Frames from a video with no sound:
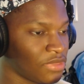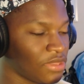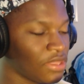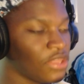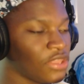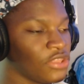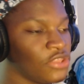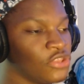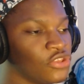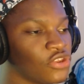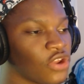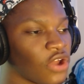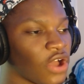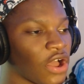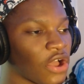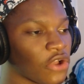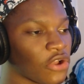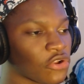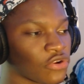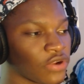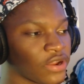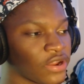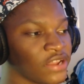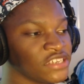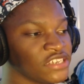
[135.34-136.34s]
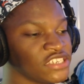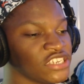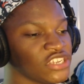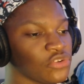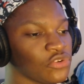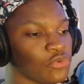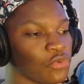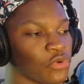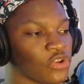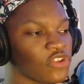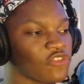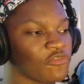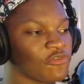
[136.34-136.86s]
You know how crazy it
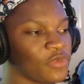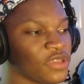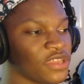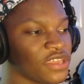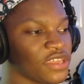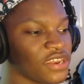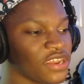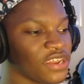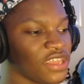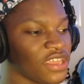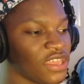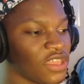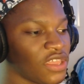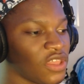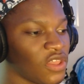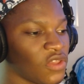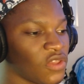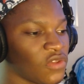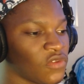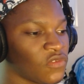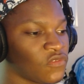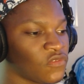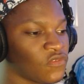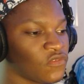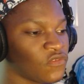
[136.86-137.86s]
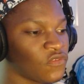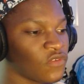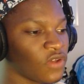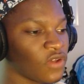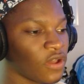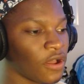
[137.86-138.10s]
would have been if,